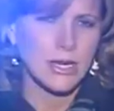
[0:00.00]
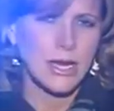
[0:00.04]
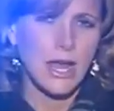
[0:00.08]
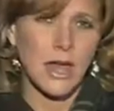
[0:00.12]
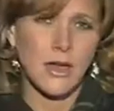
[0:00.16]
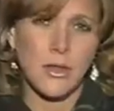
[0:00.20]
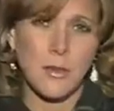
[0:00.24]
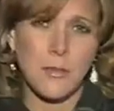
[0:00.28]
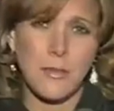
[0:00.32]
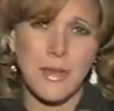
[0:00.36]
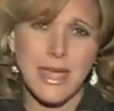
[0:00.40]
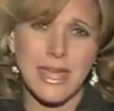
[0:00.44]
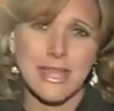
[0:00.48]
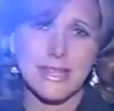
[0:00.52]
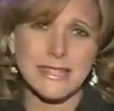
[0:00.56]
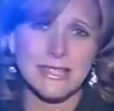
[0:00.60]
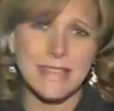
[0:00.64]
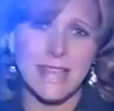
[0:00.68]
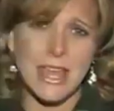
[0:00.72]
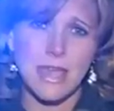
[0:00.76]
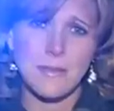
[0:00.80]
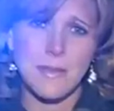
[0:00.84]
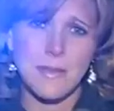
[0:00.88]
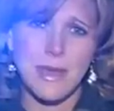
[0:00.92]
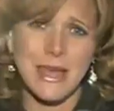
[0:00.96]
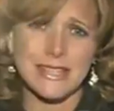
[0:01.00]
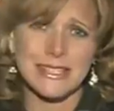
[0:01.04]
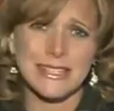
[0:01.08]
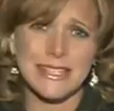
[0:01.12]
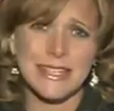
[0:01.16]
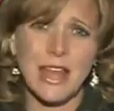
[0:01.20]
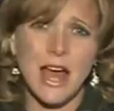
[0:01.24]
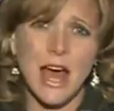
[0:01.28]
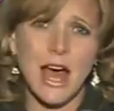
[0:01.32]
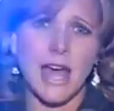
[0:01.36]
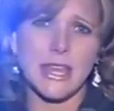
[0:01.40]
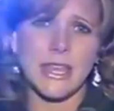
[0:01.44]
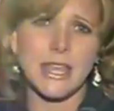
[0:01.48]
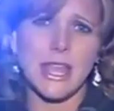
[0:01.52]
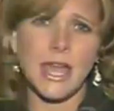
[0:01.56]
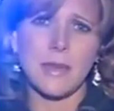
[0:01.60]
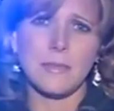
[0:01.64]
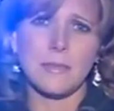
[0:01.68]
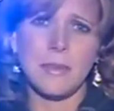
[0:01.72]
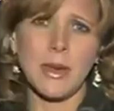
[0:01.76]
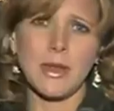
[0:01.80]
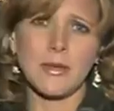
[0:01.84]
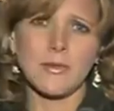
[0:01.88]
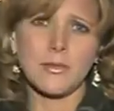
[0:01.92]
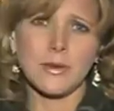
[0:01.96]
Now, the man's name has not
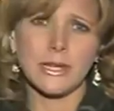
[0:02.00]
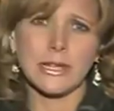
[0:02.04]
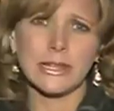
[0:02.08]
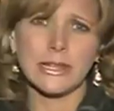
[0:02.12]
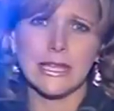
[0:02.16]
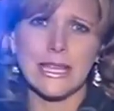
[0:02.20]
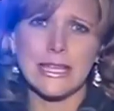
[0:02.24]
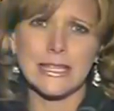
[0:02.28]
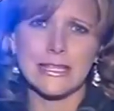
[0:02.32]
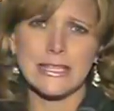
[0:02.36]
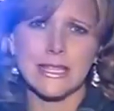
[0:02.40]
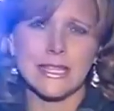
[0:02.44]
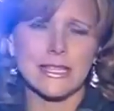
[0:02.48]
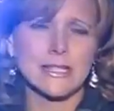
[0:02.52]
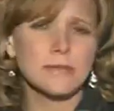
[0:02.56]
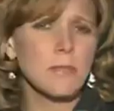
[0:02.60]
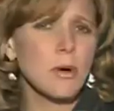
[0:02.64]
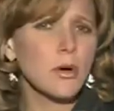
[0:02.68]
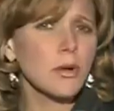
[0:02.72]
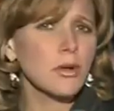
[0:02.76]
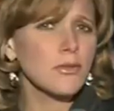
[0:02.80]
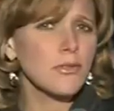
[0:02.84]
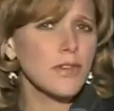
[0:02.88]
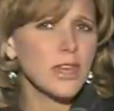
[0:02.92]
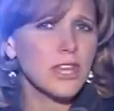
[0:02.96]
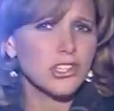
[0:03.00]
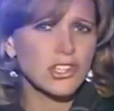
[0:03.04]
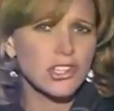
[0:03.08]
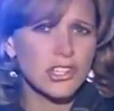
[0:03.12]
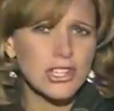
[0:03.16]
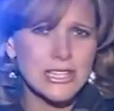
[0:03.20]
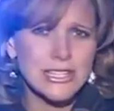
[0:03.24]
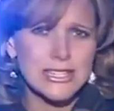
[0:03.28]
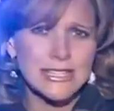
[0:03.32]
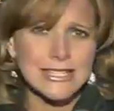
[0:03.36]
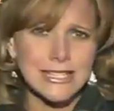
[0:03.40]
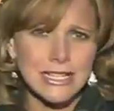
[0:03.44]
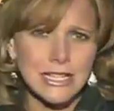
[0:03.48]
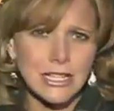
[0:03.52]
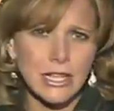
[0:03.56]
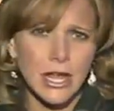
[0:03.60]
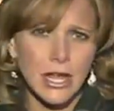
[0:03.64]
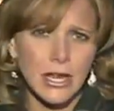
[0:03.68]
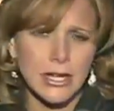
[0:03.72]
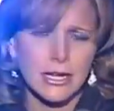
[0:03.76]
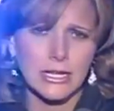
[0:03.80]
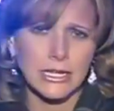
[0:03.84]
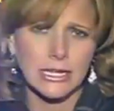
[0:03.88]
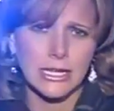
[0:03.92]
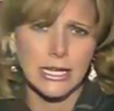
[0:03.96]
yet been released, and his motivation is still
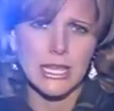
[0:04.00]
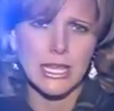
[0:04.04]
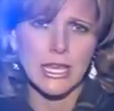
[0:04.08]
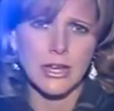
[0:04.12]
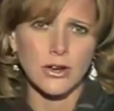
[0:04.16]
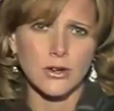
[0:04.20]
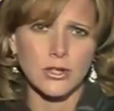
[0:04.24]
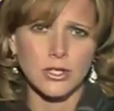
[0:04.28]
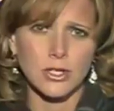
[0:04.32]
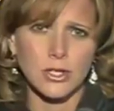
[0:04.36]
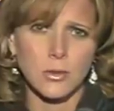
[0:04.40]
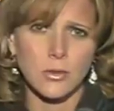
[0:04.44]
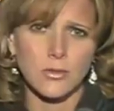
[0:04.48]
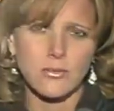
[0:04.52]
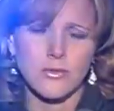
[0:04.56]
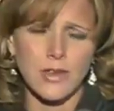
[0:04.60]
unclear, so